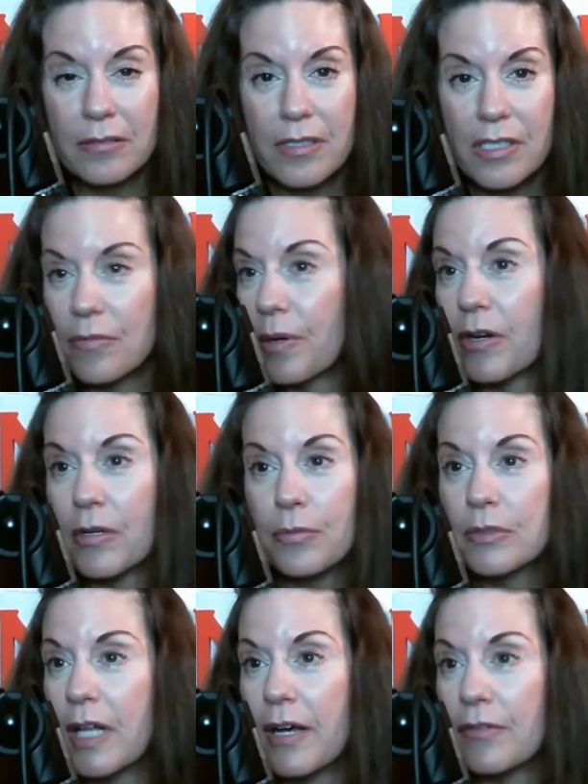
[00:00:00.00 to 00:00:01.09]
Steve Perry
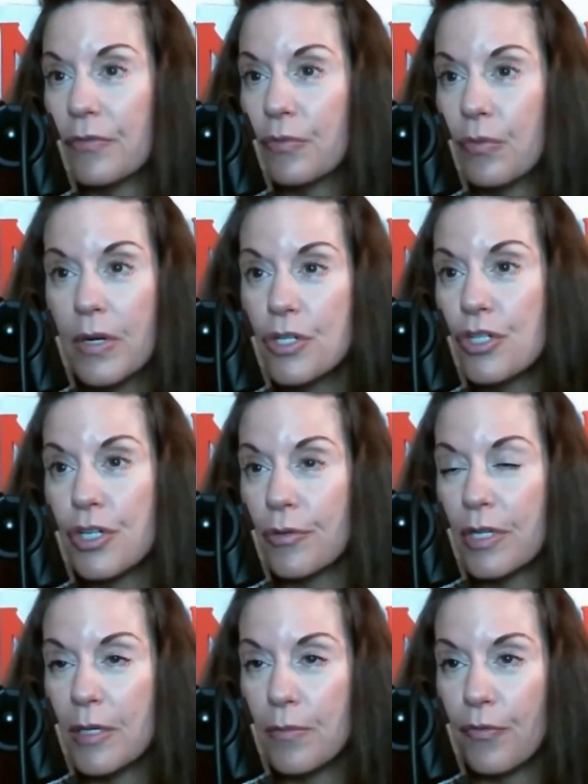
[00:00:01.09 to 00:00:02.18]
will have one show
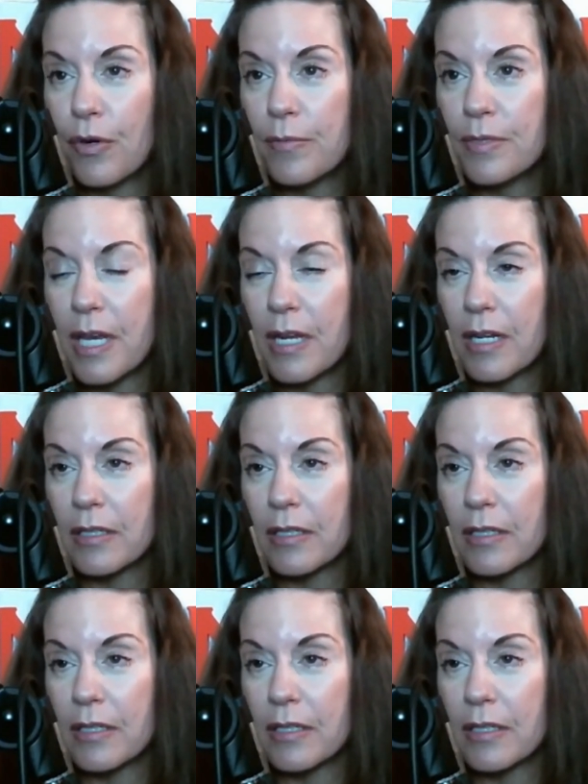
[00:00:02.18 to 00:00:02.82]
that he performs at